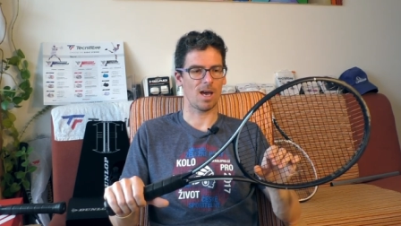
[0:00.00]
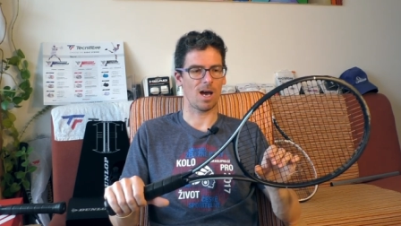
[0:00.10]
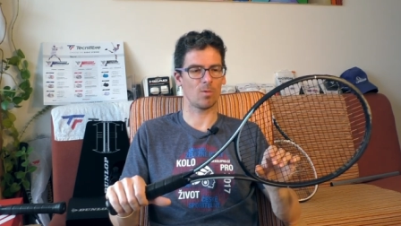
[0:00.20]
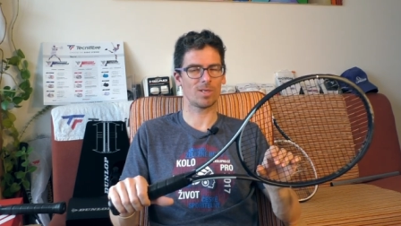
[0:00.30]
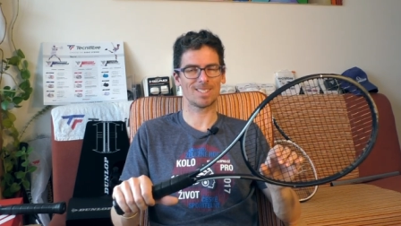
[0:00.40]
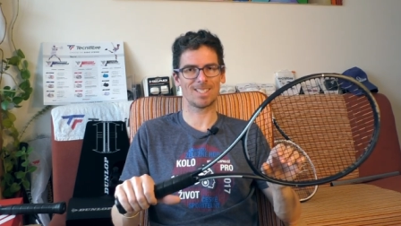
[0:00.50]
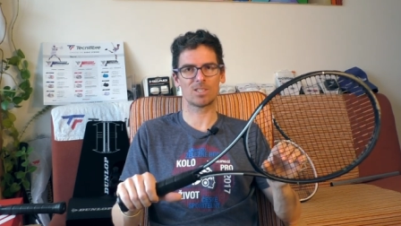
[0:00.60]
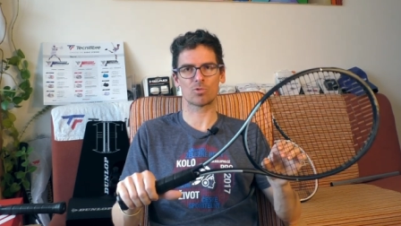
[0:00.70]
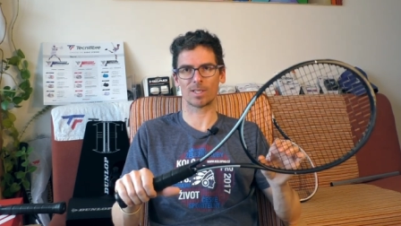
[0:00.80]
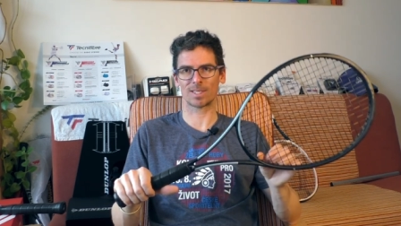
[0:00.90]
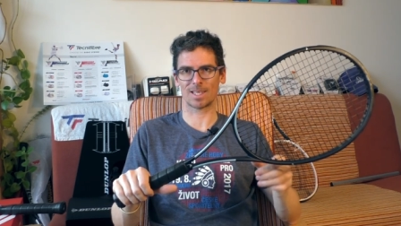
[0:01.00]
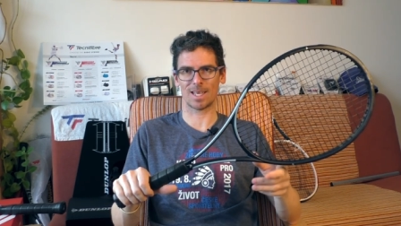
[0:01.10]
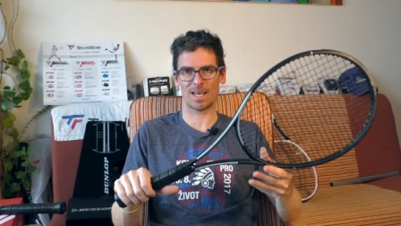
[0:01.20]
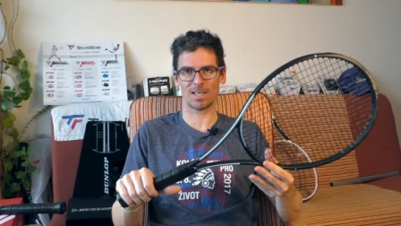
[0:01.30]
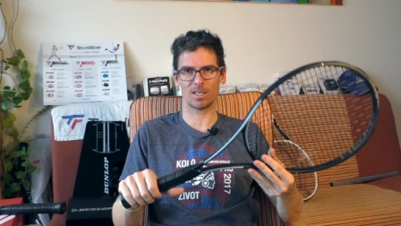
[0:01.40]
How does it
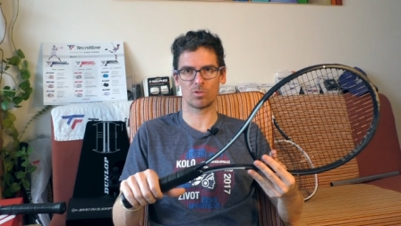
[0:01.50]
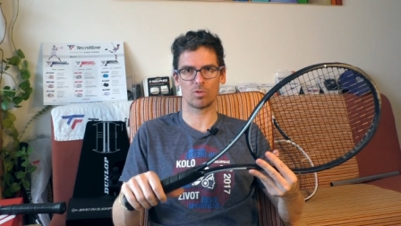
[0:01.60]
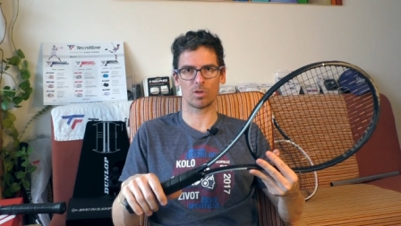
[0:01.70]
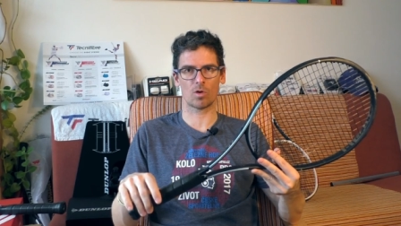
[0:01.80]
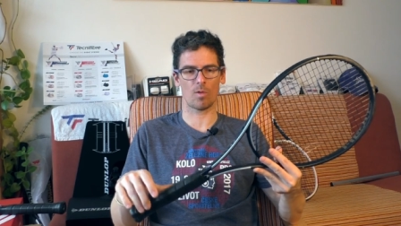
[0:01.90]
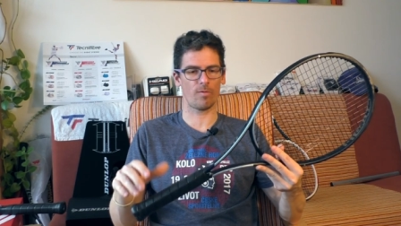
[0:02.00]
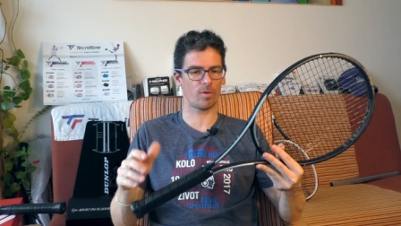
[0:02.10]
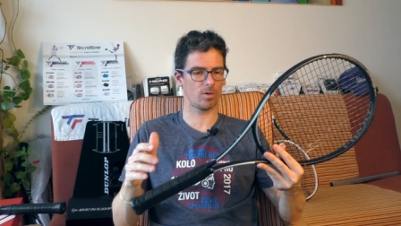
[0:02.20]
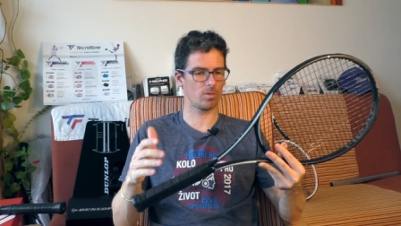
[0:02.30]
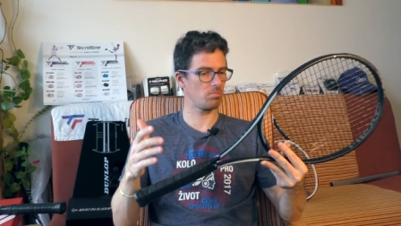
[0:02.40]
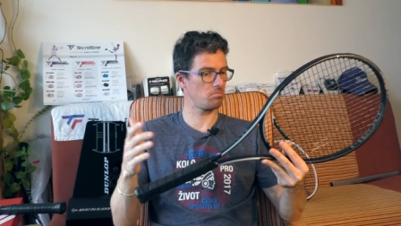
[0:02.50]
translate into the comfort?